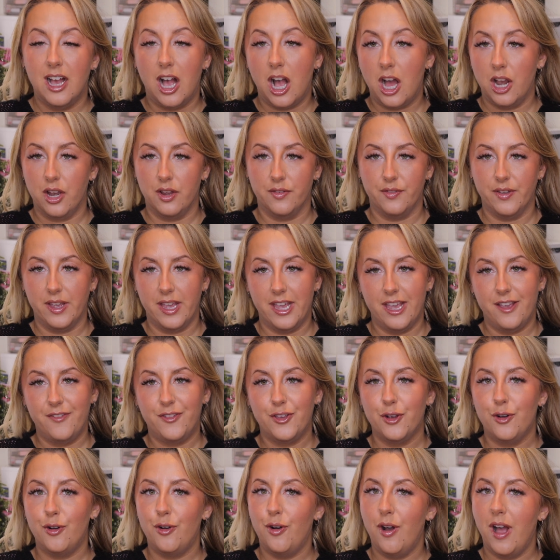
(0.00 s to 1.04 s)
I love it. If
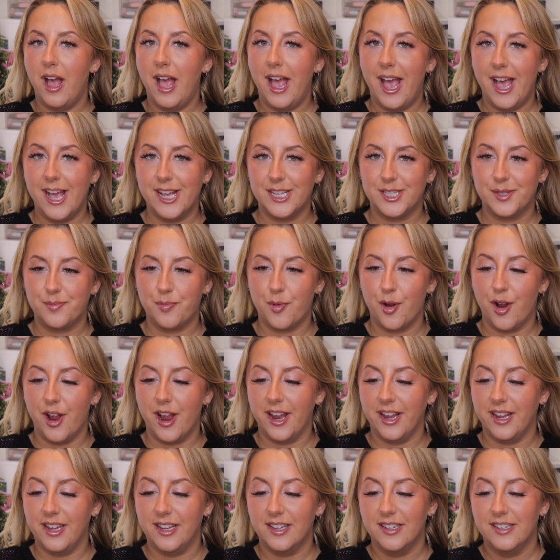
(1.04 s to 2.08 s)
you're a
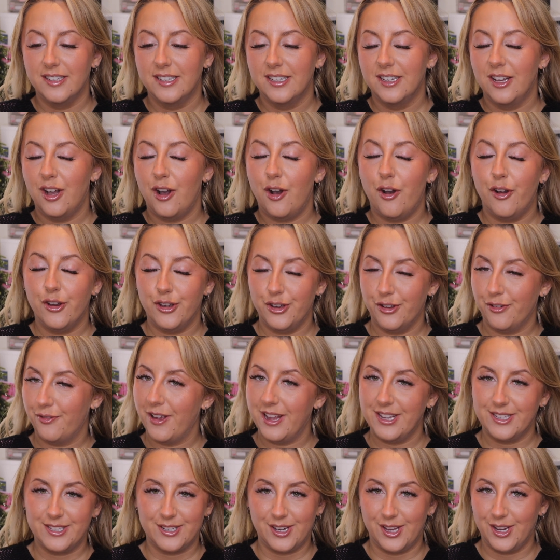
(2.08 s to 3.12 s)
hairspray on your
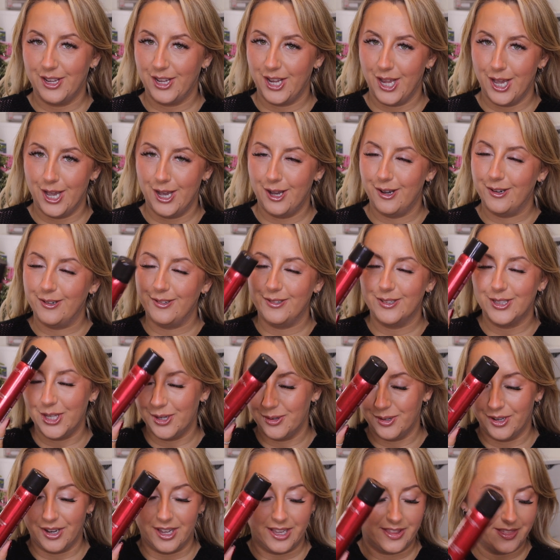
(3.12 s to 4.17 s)
face kind of girl,
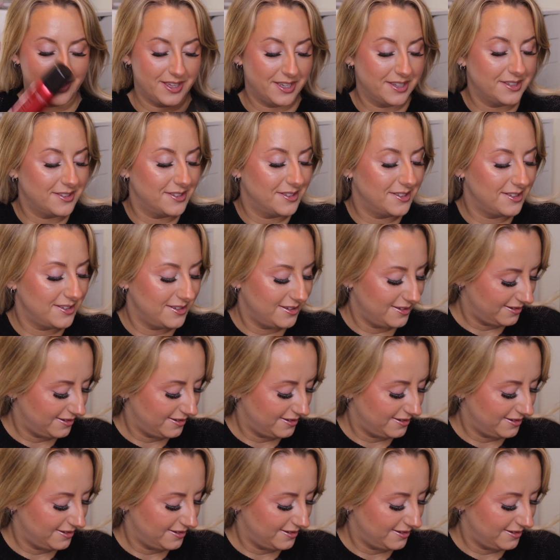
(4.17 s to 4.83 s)
you're like this.